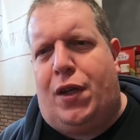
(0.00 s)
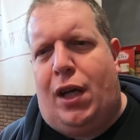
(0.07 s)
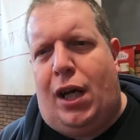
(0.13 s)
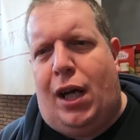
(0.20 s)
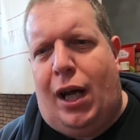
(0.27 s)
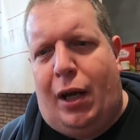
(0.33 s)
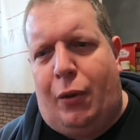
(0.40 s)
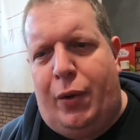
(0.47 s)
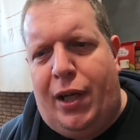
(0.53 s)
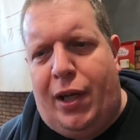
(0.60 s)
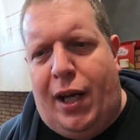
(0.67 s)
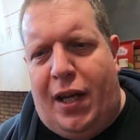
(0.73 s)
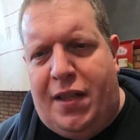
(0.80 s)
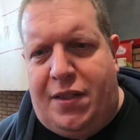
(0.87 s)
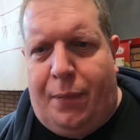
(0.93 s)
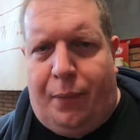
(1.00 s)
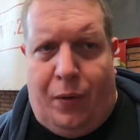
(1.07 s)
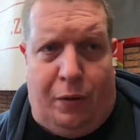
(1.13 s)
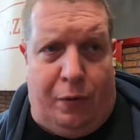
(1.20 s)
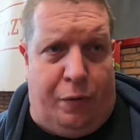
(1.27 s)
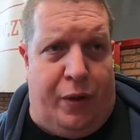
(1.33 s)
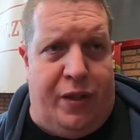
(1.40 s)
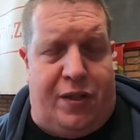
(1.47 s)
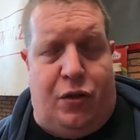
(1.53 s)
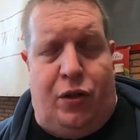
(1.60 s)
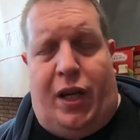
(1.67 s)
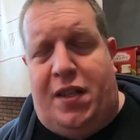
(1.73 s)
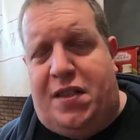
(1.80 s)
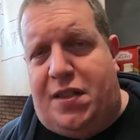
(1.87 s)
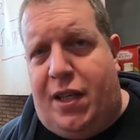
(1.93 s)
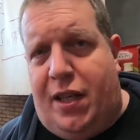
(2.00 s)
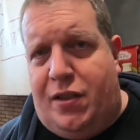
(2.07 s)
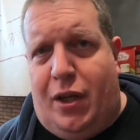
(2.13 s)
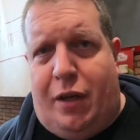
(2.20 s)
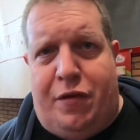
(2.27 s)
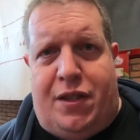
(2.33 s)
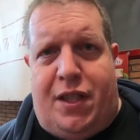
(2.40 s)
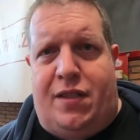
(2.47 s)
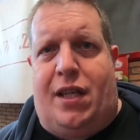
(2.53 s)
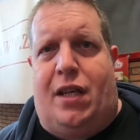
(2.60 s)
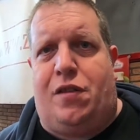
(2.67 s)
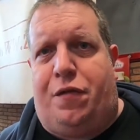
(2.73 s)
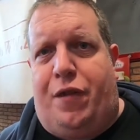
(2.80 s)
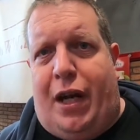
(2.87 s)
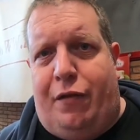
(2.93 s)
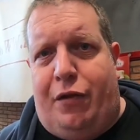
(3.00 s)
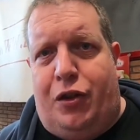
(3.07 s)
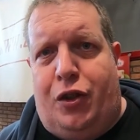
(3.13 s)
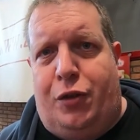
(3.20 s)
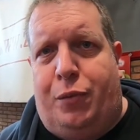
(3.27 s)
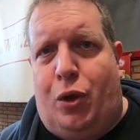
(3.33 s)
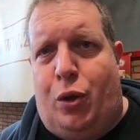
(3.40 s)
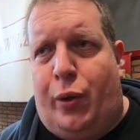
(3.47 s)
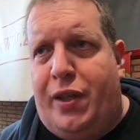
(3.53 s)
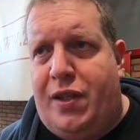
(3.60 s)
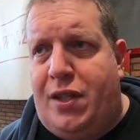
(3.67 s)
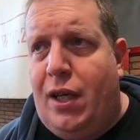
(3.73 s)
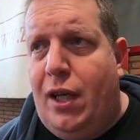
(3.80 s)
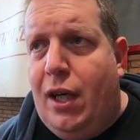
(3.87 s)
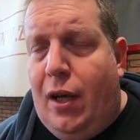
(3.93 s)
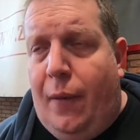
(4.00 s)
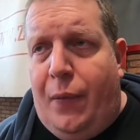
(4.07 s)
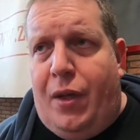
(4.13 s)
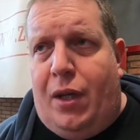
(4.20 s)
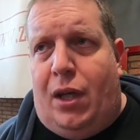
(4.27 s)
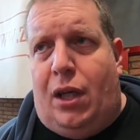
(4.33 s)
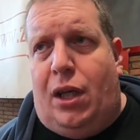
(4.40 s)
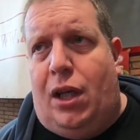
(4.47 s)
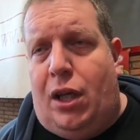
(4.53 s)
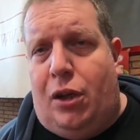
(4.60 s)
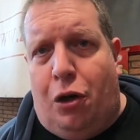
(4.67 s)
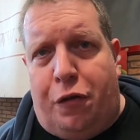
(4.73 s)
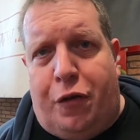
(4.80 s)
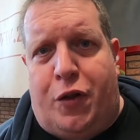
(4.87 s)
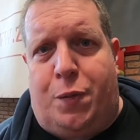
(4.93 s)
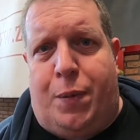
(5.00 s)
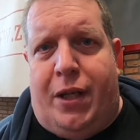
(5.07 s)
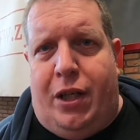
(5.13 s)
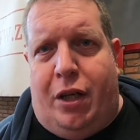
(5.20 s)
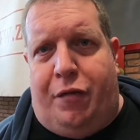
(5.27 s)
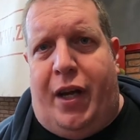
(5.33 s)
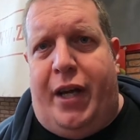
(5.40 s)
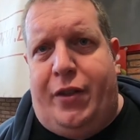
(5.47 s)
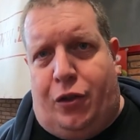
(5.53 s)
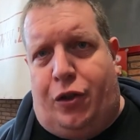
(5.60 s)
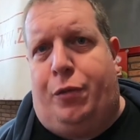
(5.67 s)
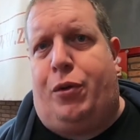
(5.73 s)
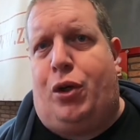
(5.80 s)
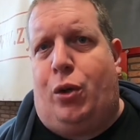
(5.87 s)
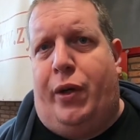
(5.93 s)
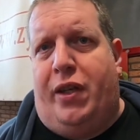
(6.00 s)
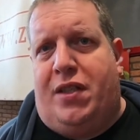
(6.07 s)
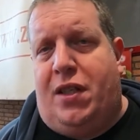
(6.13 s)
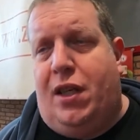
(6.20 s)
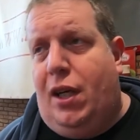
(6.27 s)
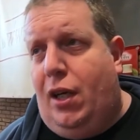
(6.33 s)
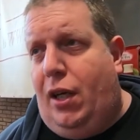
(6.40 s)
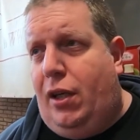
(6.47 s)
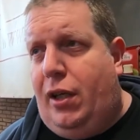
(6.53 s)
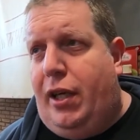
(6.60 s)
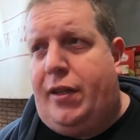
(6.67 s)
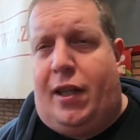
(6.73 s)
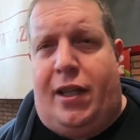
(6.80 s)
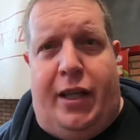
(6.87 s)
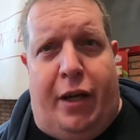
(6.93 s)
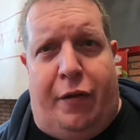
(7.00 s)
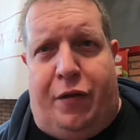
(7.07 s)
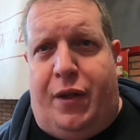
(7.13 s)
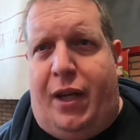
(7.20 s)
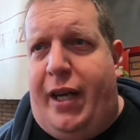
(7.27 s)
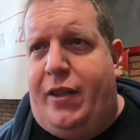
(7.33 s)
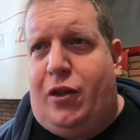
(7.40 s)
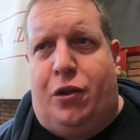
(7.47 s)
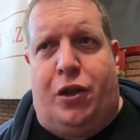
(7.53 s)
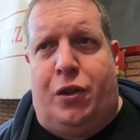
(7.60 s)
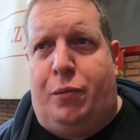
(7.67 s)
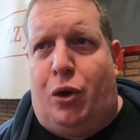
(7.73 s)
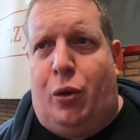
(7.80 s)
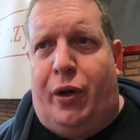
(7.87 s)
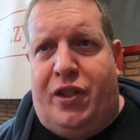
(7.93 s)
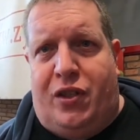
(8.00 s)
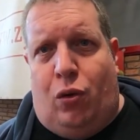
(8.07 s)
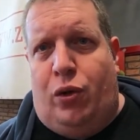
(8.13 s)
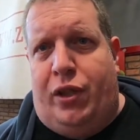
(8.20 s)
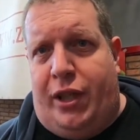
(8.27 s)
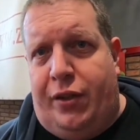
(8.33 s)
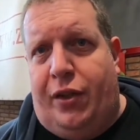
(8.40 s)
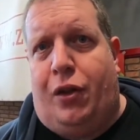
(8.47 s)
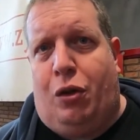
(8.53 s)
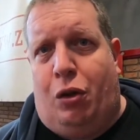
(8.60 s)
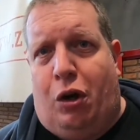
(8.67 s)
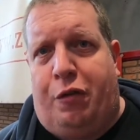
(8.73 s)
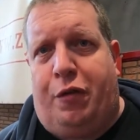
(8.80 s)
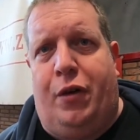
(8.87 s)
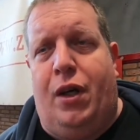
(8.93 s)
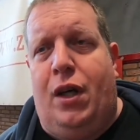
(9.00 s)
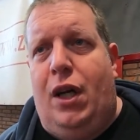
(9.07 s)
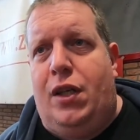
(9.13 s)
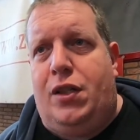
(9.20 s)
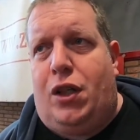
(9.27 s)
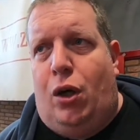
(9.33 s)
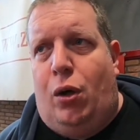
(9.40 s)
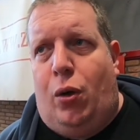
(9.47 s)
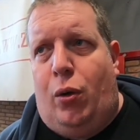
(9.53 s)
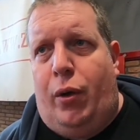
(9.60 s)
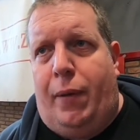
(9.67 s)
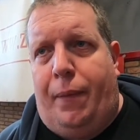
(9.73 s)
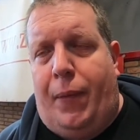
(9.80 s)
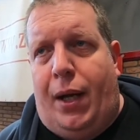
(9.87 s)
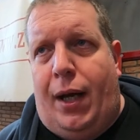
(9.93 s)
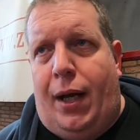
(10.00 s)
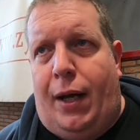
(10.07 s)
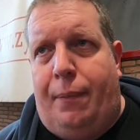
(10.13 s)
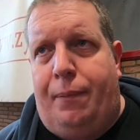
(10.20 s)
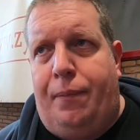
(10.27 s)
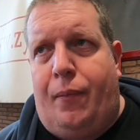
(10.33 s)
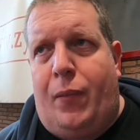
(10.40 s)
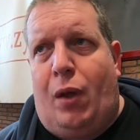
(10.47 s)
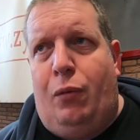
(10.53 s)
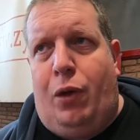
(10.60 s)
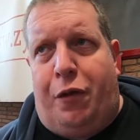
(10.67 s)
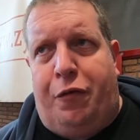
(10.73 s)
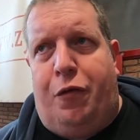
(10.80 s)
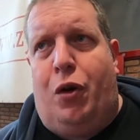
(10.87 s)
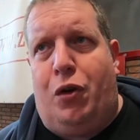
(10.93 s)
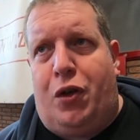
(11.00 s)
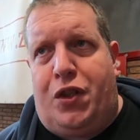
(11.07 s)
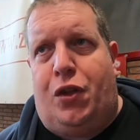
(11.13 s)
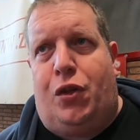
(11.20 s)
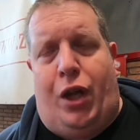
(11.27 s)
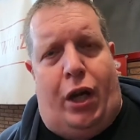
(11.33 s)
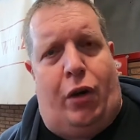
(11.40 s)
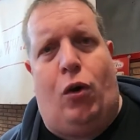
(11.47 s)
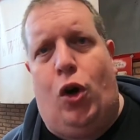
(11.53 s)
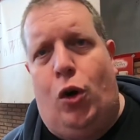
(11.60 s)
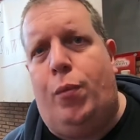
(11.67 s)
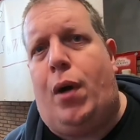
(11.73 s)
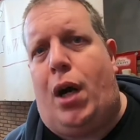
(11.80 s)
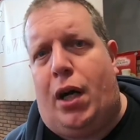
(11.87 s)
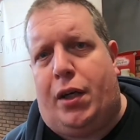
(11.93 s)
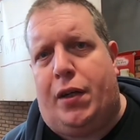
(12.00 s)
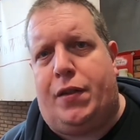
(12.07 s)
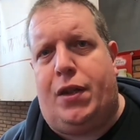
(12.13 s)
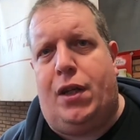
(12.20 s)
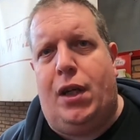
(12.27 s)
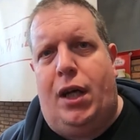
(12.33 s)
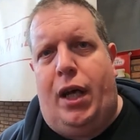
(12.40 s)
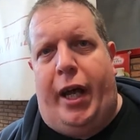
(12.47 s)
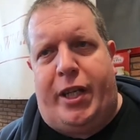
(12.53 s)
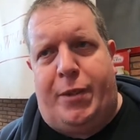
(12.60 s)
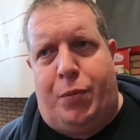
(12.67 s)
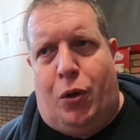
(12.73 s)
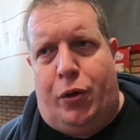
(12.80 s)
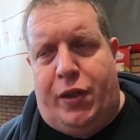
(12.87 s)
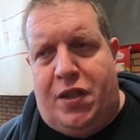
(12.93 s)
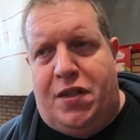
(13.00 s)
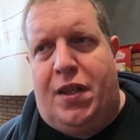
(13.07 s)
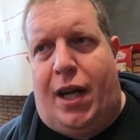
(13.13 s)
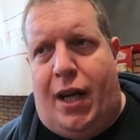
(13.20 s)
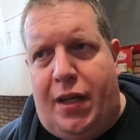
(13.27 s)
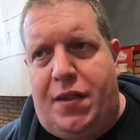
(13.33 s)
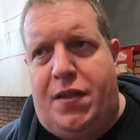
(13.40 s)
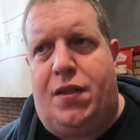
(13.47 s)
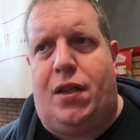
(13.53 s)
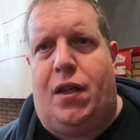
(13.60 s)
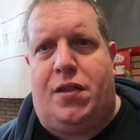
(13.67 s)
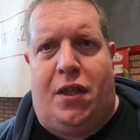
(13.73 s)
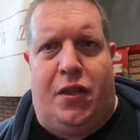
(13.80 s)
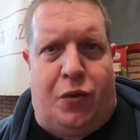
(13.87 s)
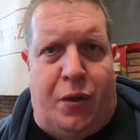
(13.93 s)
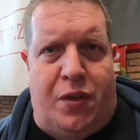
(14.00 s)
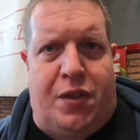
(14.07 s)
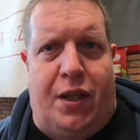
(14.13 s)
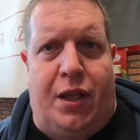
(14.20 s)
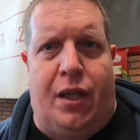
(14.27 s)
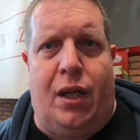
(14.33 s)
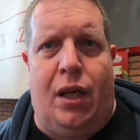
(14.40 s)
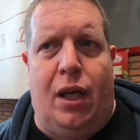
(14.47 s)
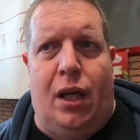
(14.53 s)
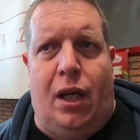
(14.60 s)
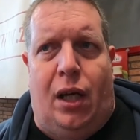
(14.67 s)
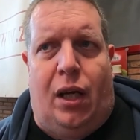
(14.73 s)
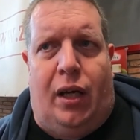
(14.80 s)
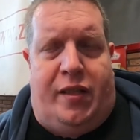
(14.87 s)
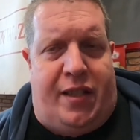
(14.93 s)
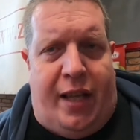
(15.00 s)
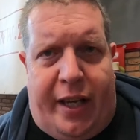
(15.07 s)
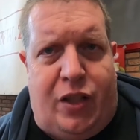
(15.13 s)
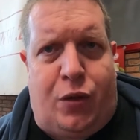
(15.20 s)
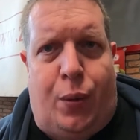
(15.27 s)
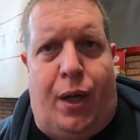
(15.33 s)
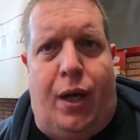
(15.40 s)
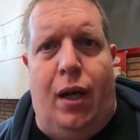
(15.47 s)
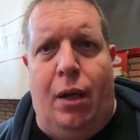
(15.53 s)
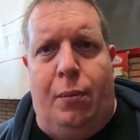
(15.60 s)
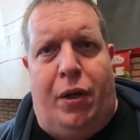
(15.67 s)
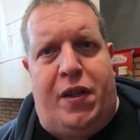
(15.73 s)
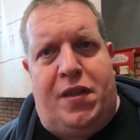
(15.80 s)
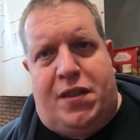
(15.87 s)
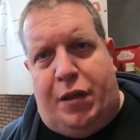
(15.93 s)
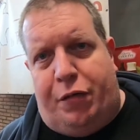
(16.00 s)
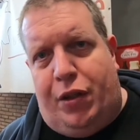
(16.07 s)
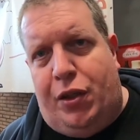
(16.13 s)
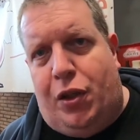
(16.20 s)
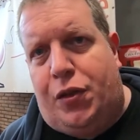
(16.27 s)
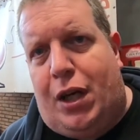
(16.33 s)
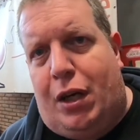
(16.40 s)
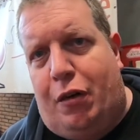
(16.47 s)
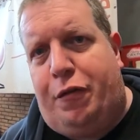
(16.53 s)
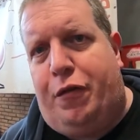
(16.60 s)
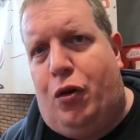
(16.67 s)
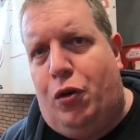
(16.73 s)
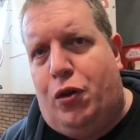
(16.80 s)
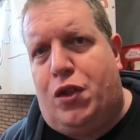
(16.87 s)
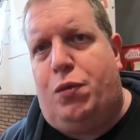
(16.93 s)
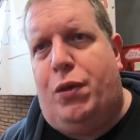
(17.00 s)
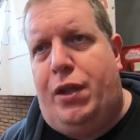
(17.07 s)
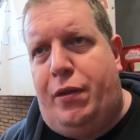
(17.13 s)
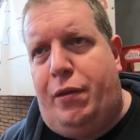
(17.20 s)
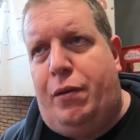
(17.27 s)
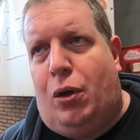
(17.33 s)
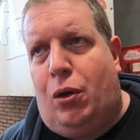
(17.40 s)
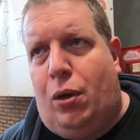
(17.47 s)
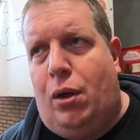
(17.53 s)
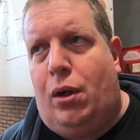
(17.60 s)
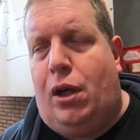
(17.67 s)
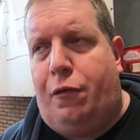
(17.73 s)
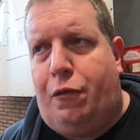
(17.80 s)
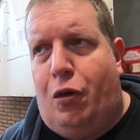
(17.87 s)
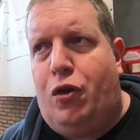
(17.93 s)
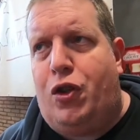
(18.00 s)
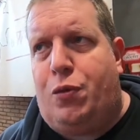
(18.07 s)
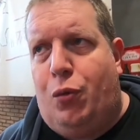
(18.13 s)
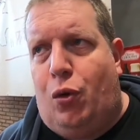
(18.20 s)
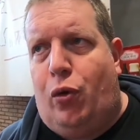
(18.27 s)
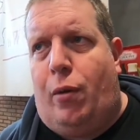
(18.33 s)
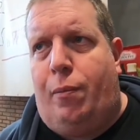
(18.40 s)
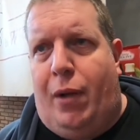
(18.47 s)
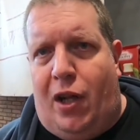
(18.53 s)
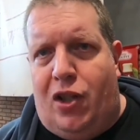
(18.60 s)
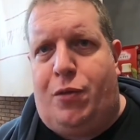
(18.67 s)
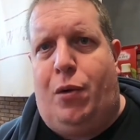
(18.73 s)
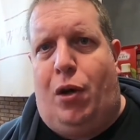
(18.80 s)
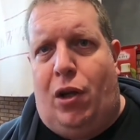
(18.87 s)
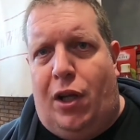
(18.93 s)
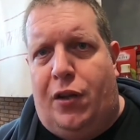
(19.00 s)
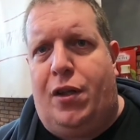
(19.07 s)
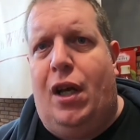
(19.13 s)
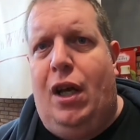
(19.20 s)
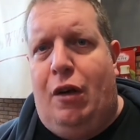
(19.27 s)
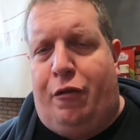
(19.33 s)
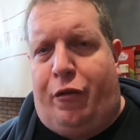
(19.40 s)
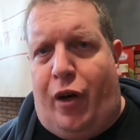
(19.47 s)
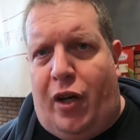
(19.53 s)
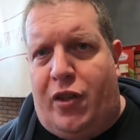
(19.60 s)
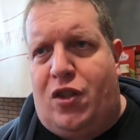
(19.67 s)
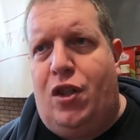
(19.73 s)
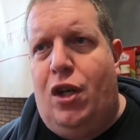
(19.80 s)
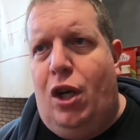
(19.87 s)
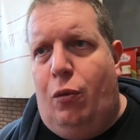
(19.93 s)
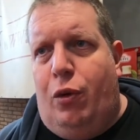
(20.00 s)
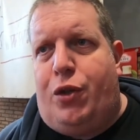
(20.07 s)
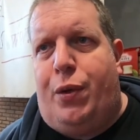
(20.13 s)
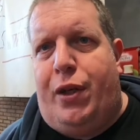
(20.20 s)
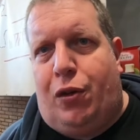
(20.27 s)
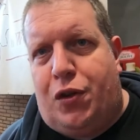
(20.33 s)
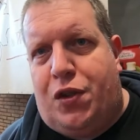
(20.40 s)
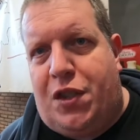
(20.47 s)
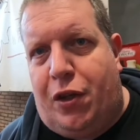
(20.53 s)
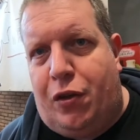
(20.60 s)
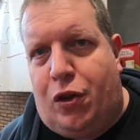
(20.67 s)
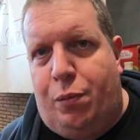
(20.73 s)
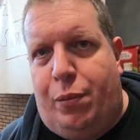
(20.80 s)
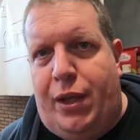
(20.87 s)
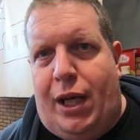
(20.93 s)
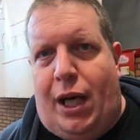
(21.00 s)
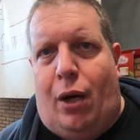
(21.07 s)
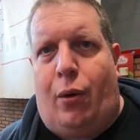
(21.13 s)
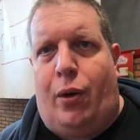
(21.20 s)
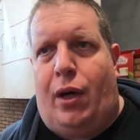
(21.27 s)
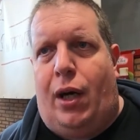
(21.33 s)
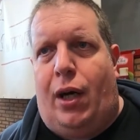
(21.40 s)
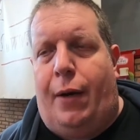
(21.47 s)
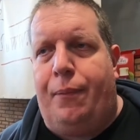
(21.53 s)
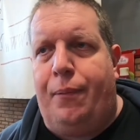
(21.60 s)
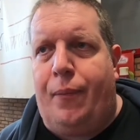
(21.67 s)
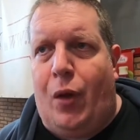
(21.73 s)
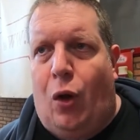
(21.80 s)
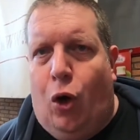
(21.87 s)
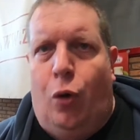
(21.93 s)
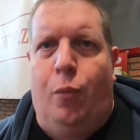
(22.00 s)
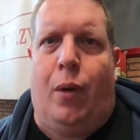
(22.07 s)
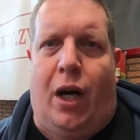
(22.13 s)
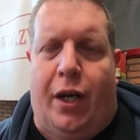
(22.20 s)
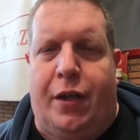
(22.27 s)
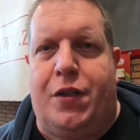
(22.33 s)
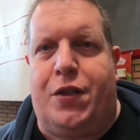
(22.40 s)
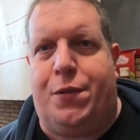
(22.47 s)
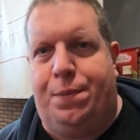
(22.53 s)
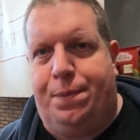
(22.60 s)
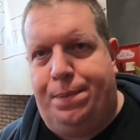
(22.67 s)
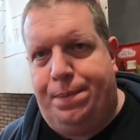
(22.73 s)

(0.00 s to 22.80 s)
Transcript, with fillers: Uh, I realize, for instance, in the United States, you have 6,500 breweries. Uh, north of Spain, you have 800 breweries. Italy, you have 800 breweries only in the north. So um, we are focusing on our home market. Export is nice, it's interesting, uh, it's extra, but it's definitely not our focus. We uh, focus more on Belgium, Holland, France, which we consider to be our um, home markets.